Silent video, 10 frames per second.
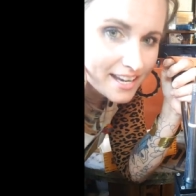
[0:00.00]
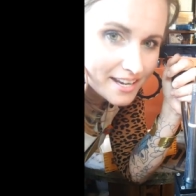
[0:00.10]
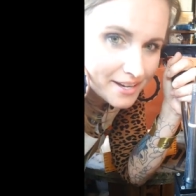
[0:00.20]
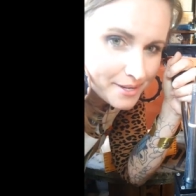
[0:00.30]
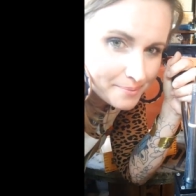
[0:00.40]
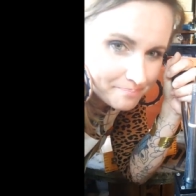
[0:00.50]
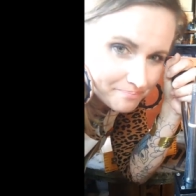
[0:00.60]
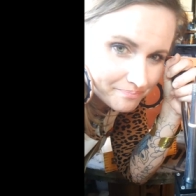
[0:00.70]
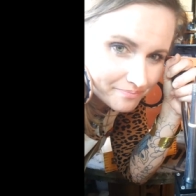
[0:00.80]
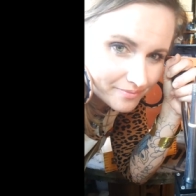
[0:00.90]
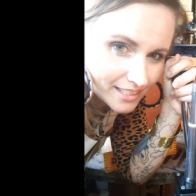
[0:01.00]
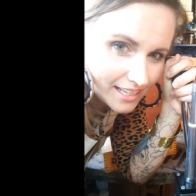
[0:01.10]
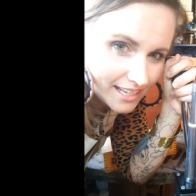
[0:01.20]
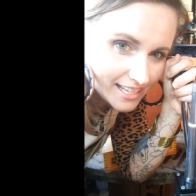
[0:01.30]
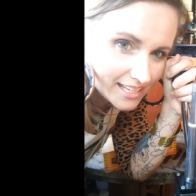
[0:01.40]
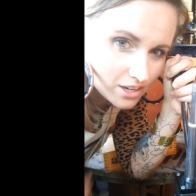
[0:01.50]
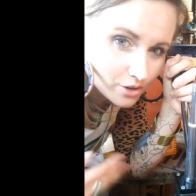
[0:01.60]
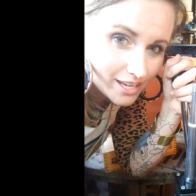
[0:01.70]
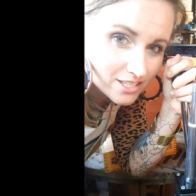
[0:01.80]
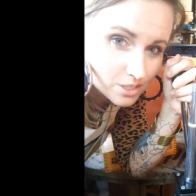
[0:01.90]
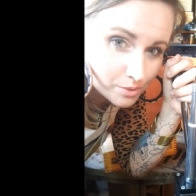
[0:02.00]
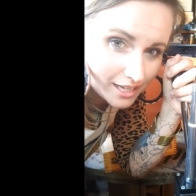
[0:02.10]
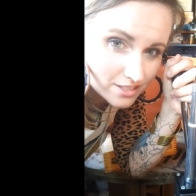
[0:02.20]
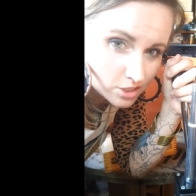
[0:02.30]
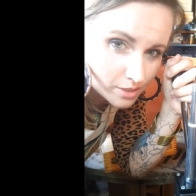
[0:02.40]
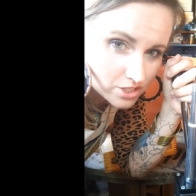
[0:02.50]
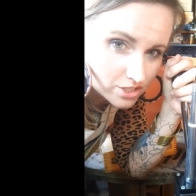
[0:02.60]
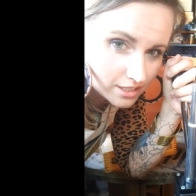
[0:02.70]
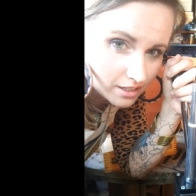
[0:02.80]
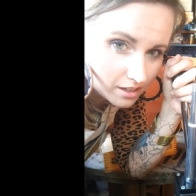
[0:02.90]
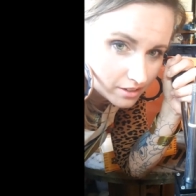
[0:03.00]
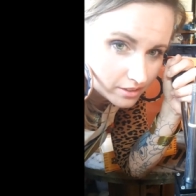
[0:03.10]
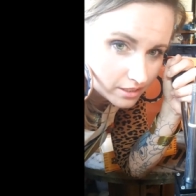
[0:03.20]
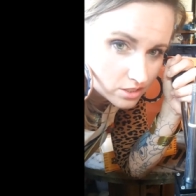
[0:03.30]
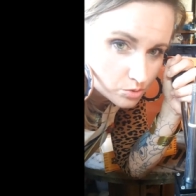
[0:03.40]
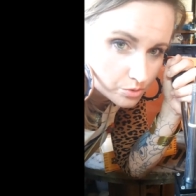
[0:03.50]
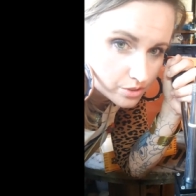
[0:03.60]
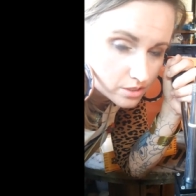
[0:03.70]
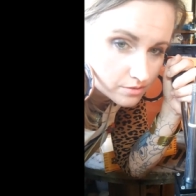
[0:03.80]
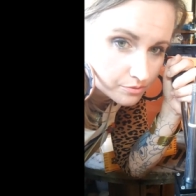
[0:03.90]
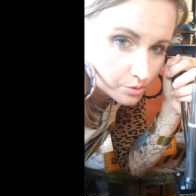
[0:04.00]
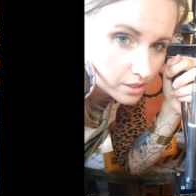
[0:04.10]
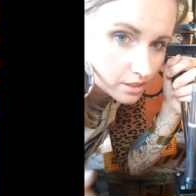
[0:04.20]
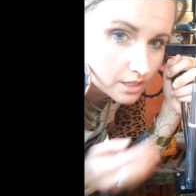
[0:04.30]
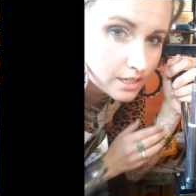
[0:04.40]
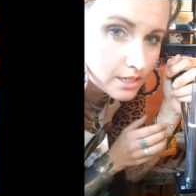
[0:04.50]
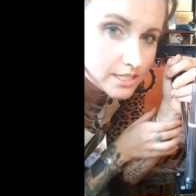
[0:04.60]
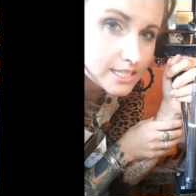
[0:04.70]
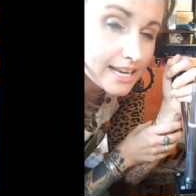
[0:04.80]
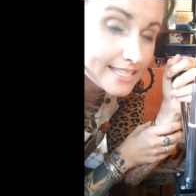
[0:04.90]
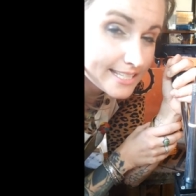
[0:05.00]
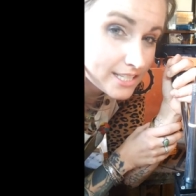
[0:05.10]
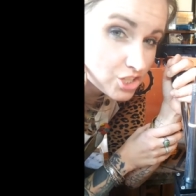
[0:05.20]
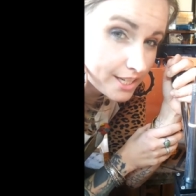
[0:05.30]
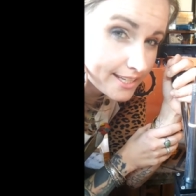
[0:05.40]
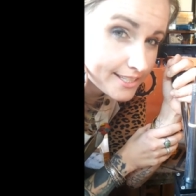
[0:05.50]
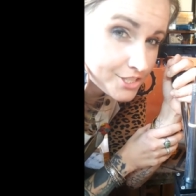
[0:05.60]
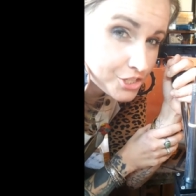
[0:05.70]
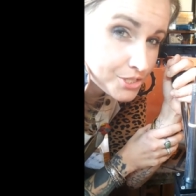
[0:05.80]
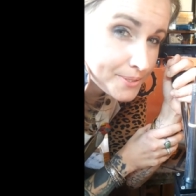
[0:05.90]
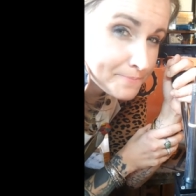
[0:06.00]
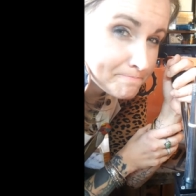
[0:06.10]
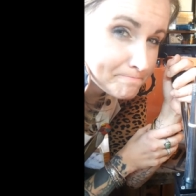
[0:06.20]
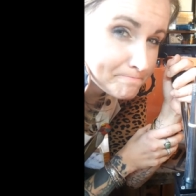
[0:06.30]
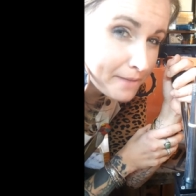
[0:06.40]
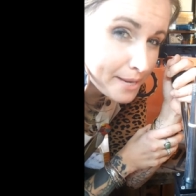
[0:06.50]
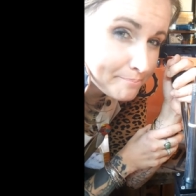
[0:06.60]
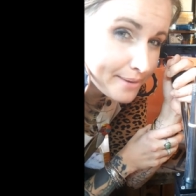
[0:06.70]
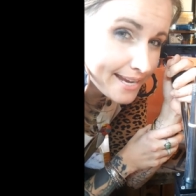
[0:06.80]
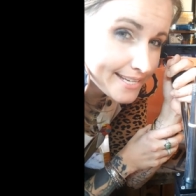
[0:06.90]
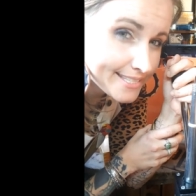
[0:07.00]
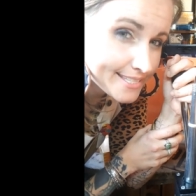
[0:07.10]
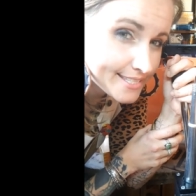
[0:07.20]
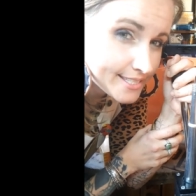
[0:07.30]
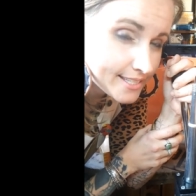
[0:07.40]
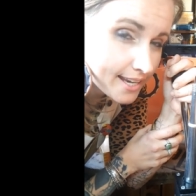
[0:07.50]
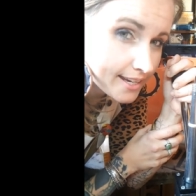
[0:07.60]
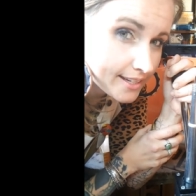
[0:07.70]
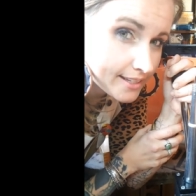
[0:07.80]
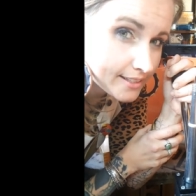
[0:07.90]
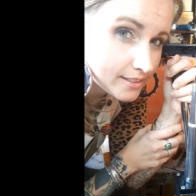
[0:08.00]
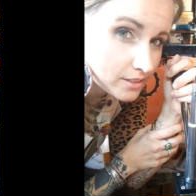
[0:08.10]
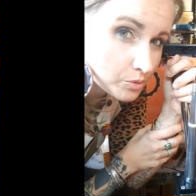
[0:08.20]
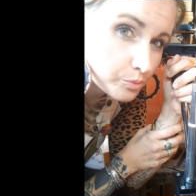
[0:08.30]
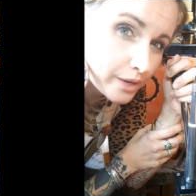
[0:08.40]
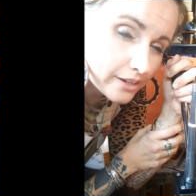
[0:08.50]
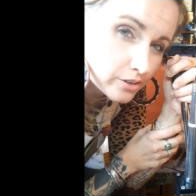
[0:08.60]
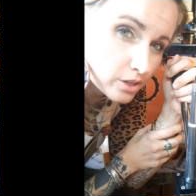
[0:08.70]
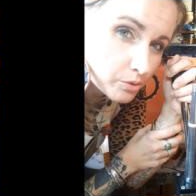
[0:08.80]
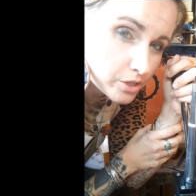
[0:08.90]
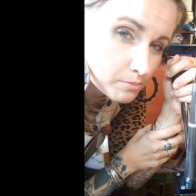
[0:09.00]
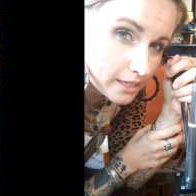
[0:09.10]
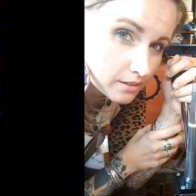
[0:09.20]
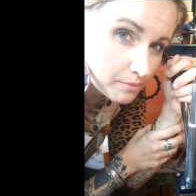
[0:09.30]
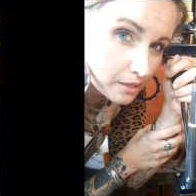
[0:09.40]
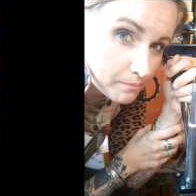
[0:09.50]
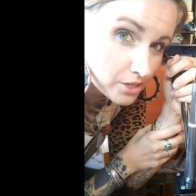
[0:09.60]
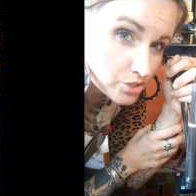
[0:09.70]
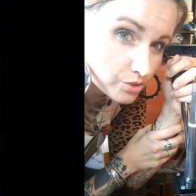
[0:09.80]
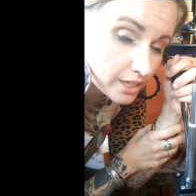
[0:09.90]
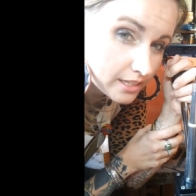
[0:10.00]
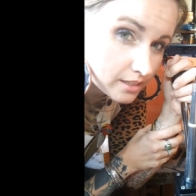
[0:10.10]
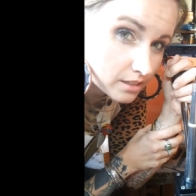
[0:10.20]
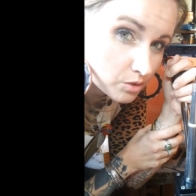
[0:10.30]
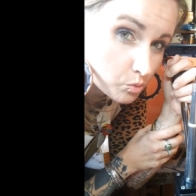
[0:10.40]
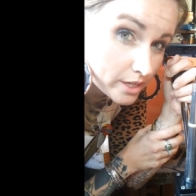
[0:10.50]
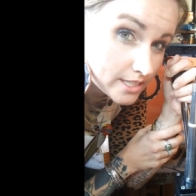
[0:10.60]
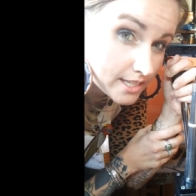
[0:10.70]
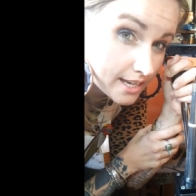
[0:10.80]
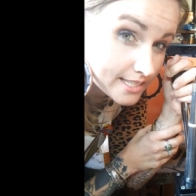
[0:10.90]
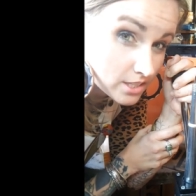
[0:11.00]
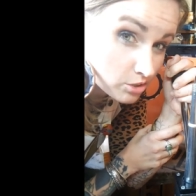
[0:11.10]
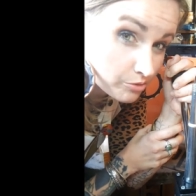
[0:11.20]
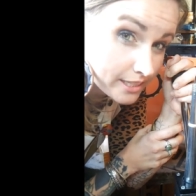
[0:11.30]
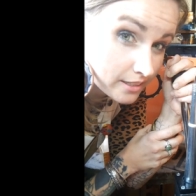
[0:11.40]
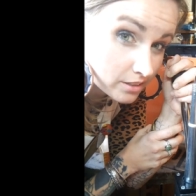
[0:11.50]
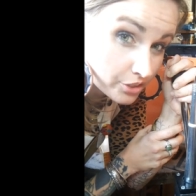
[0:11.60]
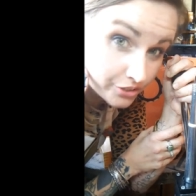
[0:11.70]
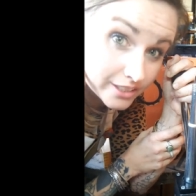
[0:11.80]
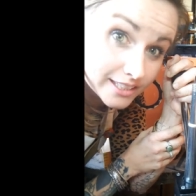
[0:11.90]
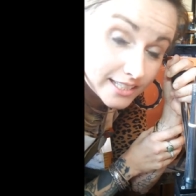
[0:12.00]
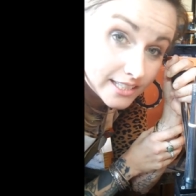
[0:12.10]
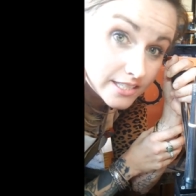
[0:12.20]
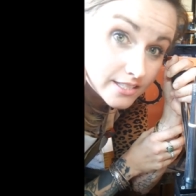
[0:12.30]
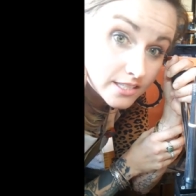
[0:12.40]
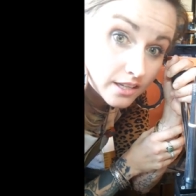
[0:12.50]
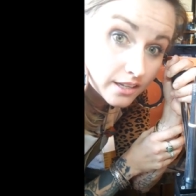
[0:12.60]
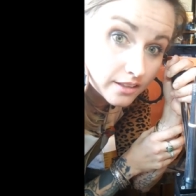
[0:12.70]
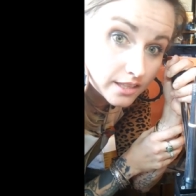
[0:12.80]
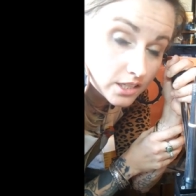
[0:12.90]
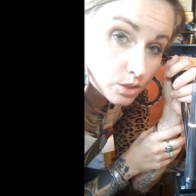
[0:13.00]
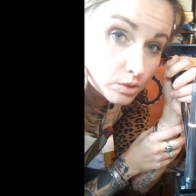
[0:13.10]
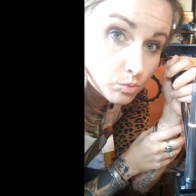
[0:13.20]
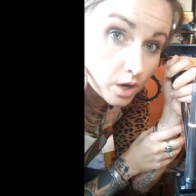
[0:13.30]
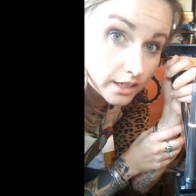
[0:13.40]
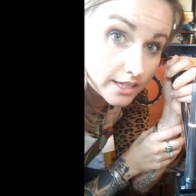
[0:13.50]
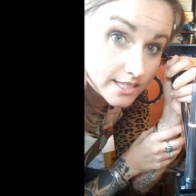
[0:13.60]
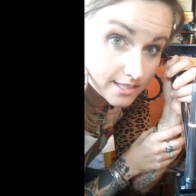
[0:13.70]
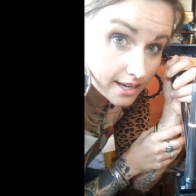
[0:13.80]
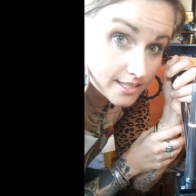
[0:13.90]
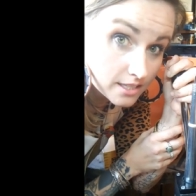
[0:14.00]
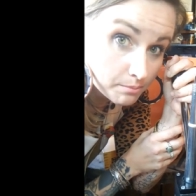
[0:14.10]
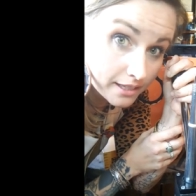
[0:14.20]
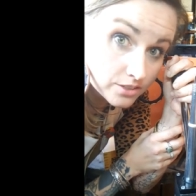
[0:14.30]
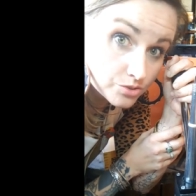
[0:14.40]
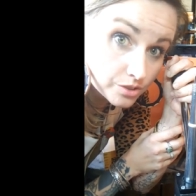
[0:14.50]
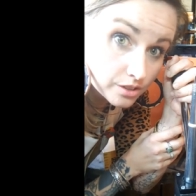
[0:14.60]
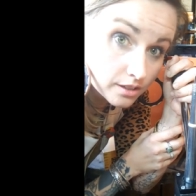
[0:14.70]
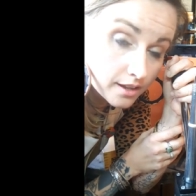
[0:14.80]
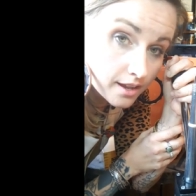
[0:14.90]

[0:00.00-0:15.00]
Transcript: Um, and okay, someone asked a question here. Are there any tools for sizing change? my best, uh, well, I don't know what you mean, like measuring what size the ring currently is, then you would want a sizing mandrel.